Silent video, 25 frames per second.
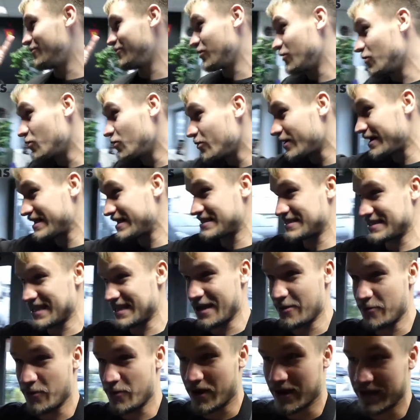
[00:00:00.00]
will always
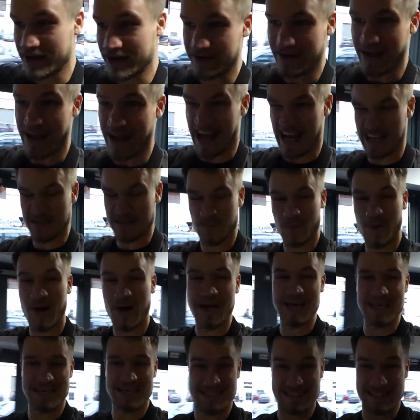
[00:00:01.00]
stay white as
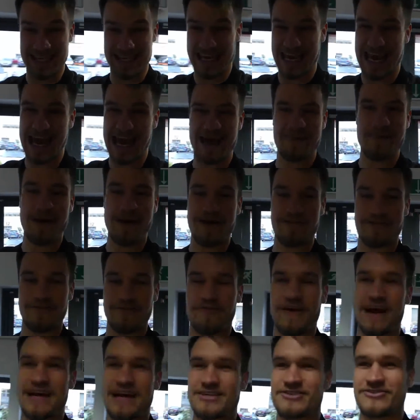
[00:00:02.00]
they came out of the
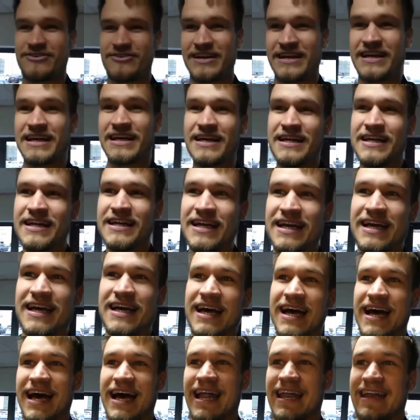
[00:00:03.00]
factory.
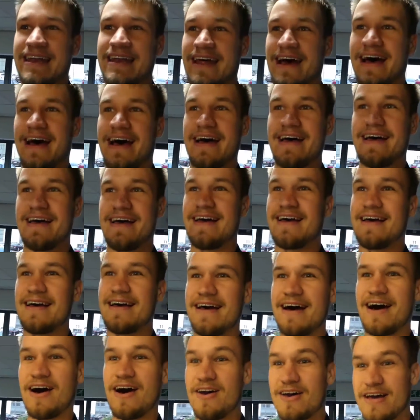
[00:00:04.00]
And oh
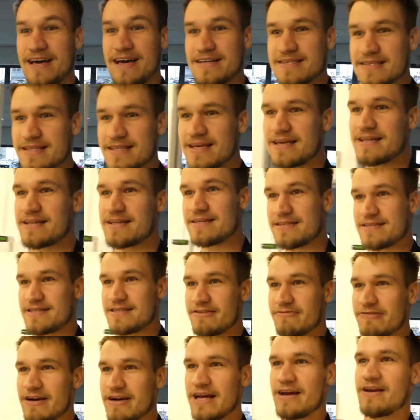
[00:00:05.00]
look, this is
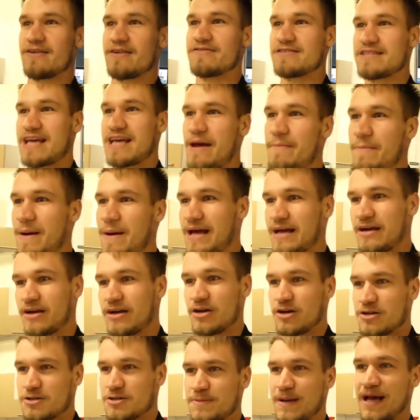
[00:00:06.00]
the reel of satin black and
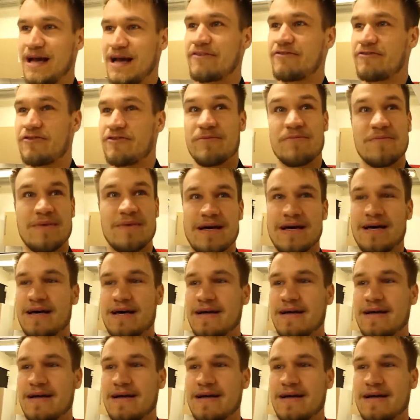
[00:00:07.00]
gloss black from